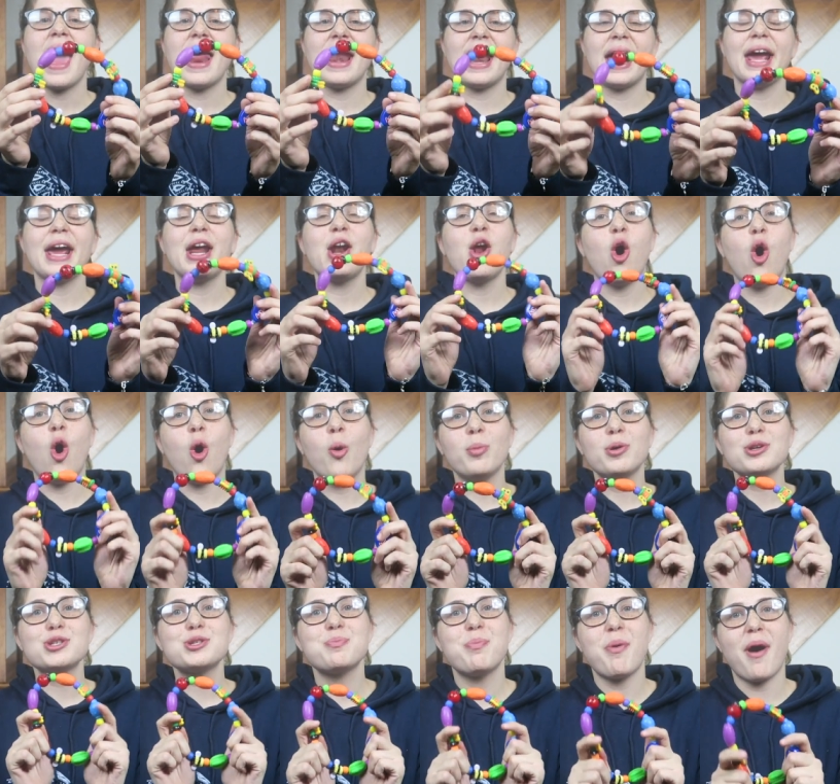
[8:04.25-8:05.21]
And I had
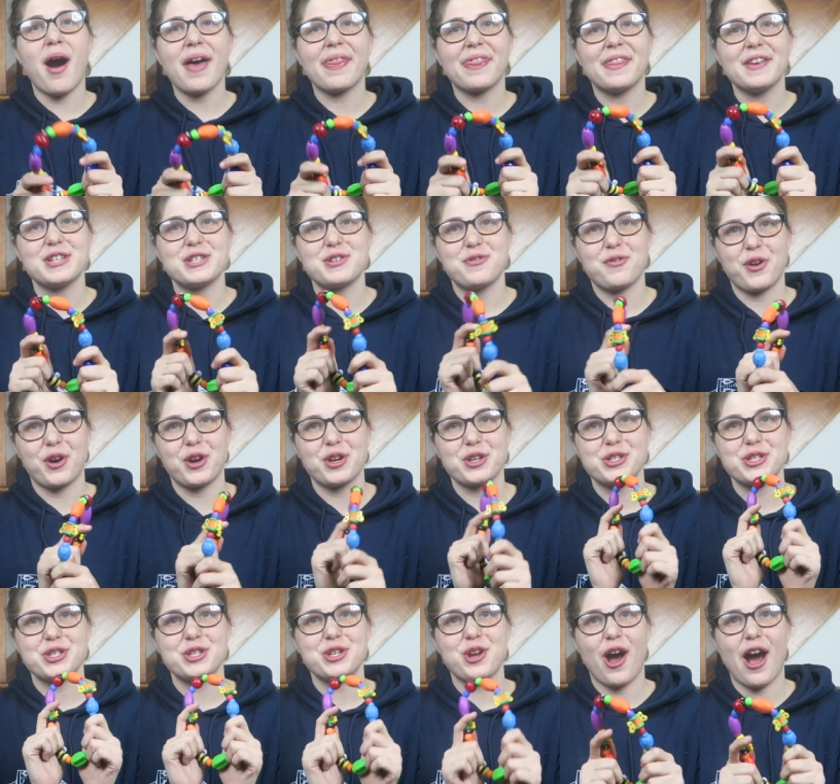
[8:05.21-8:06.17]
almost bought this for her
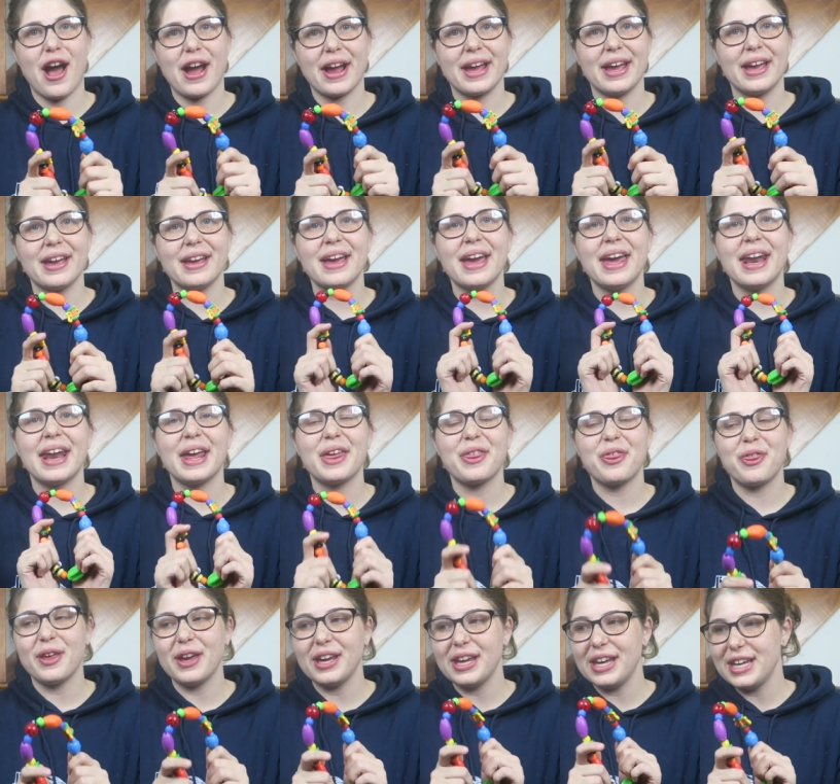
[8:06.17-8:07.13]
stocking. And I
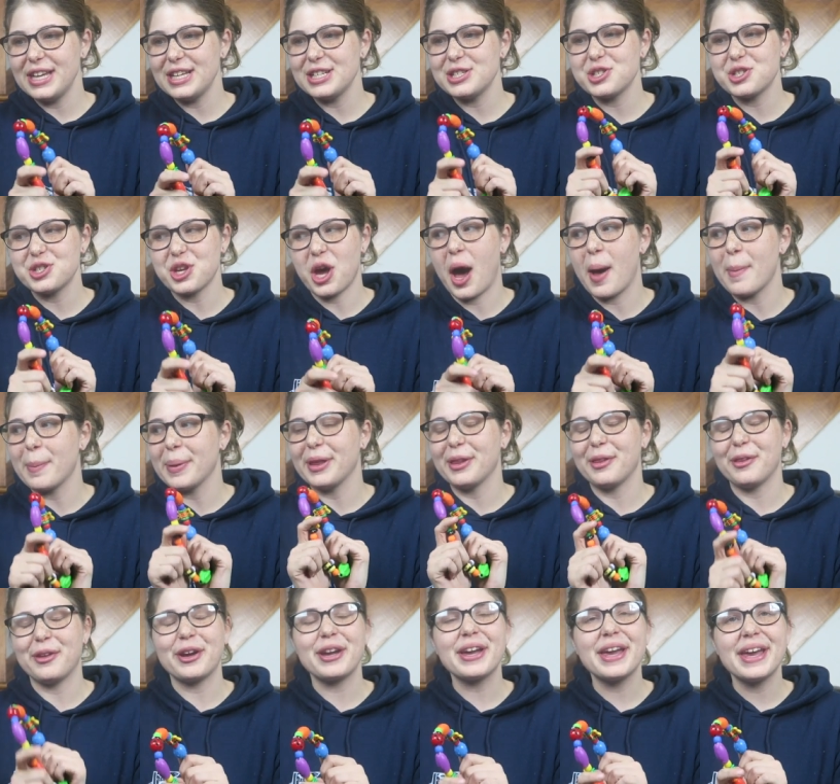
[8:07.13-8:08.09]
think he saw me
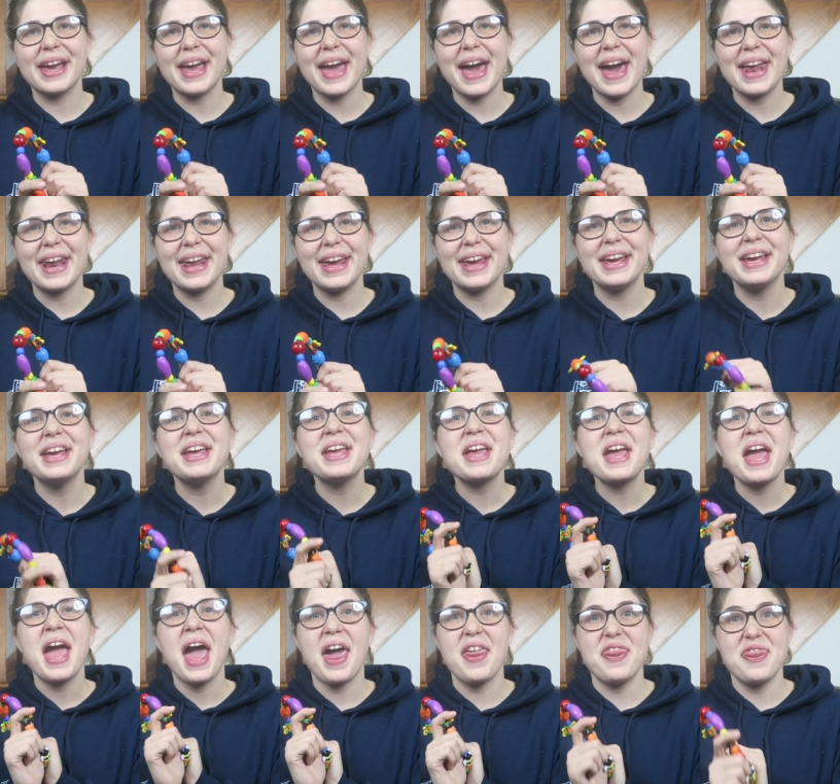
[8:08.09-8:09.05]
looking at it.
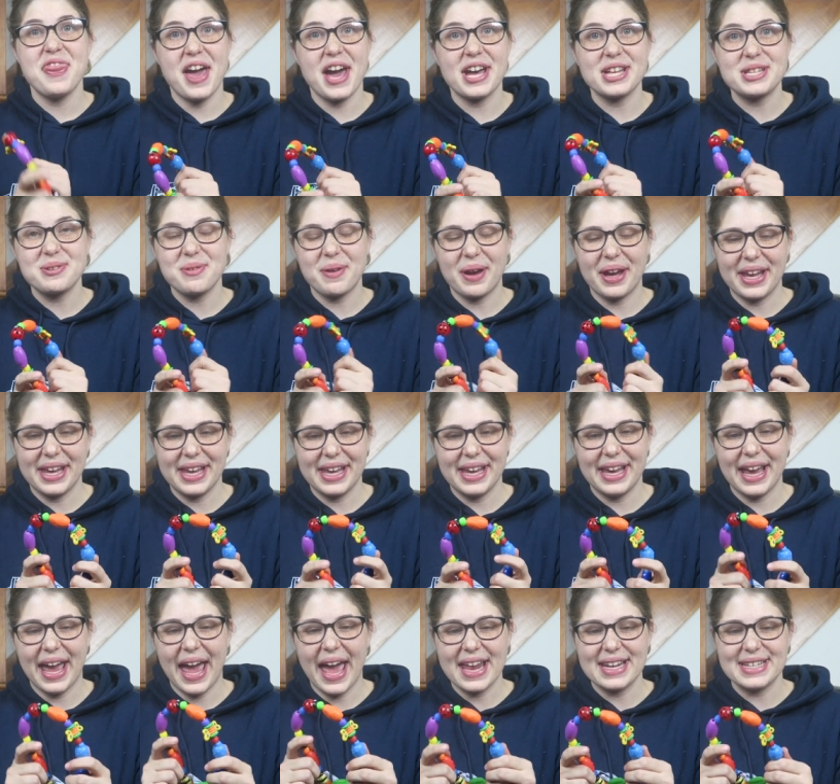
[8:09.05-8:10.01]
And that's why
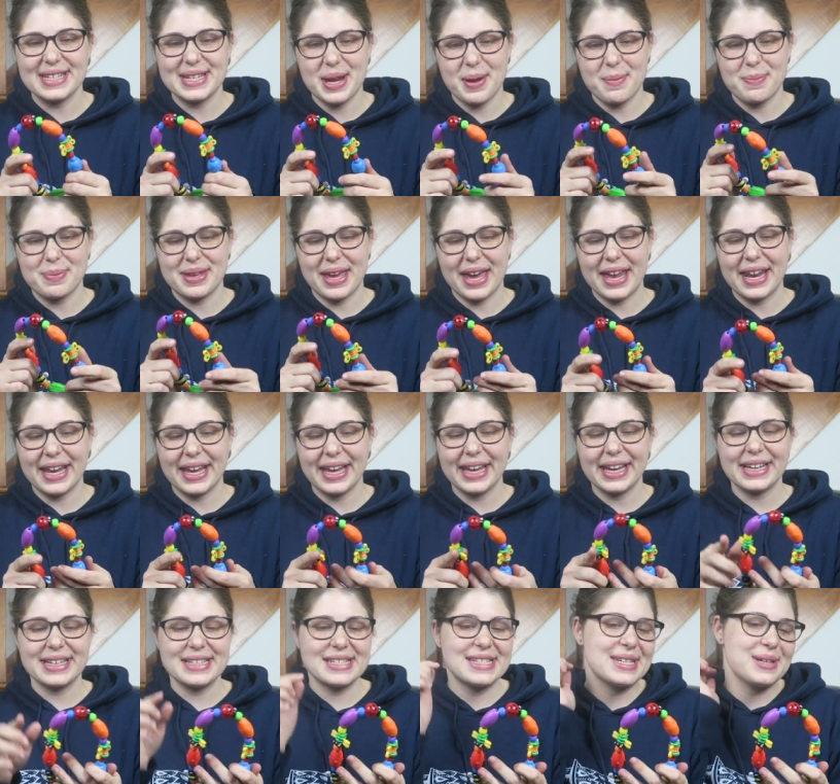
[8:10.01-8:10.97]
he ended up getting
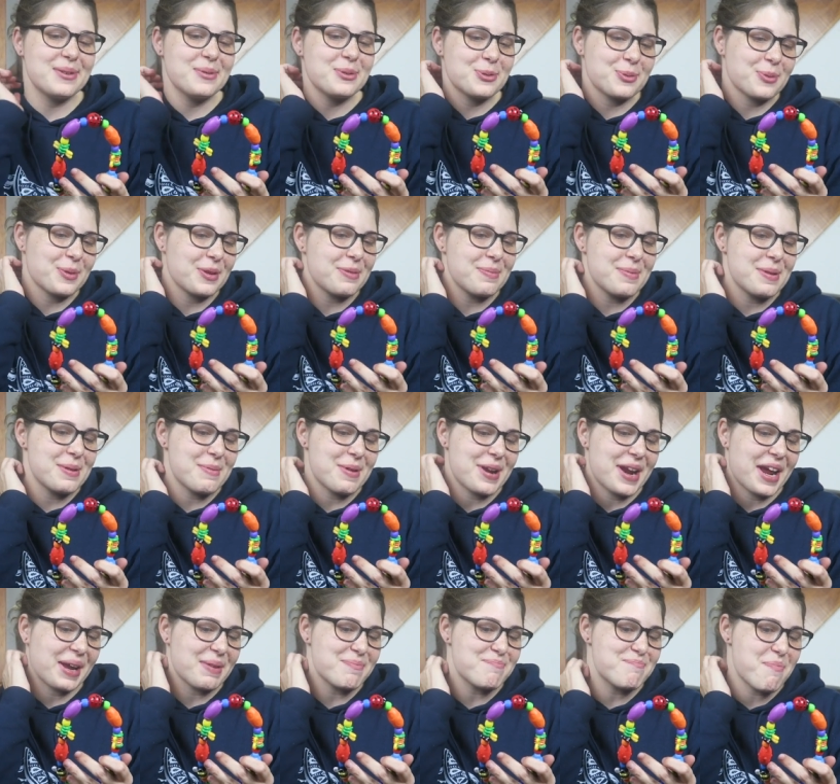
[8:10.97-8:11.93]
it. Because he was with me
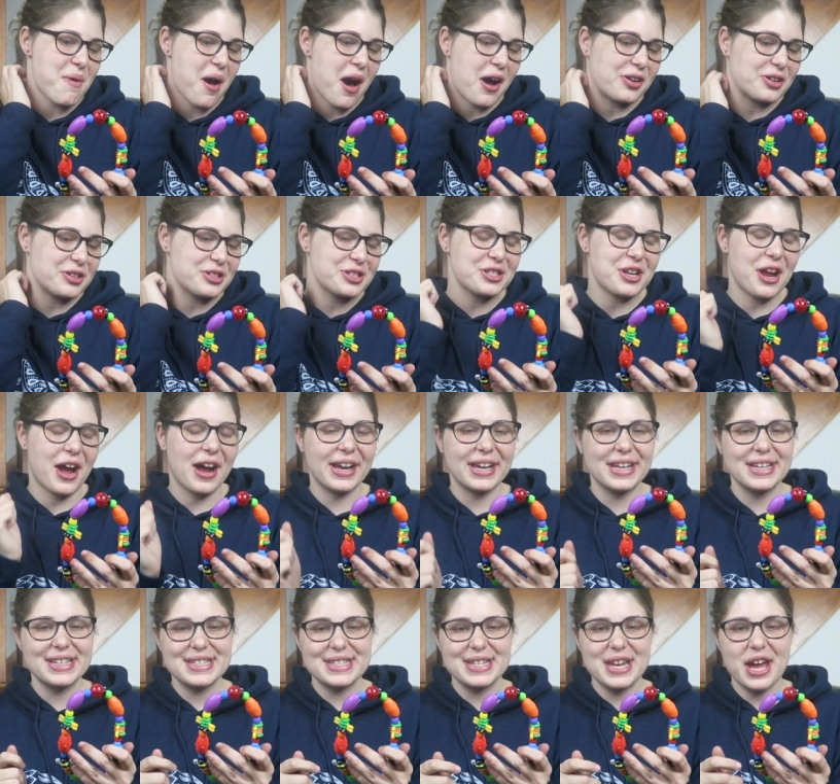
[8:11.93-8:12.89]
when I bought her
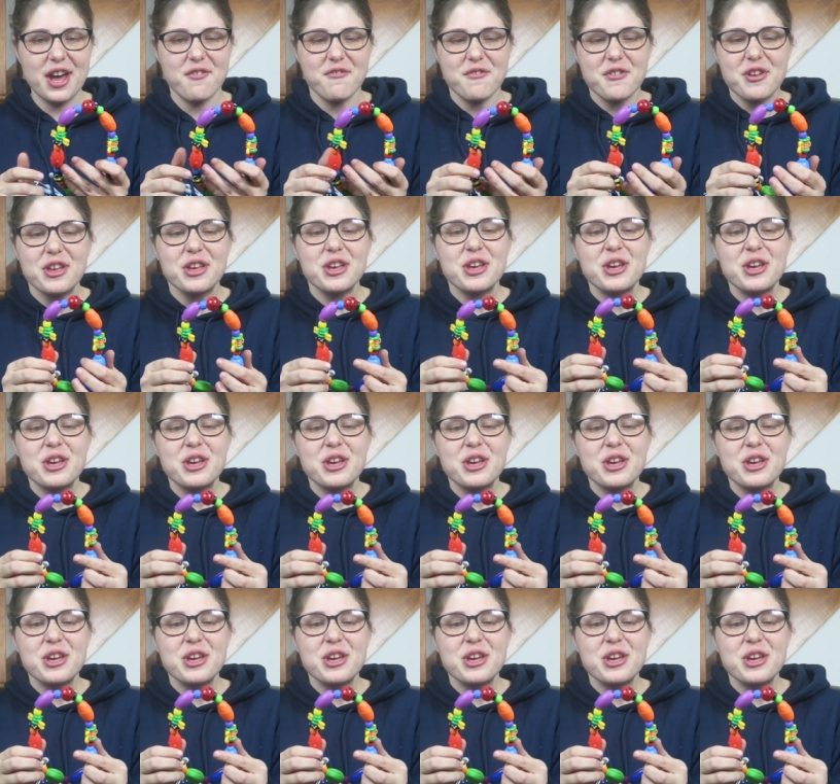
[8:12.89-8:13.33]
stocking stuff.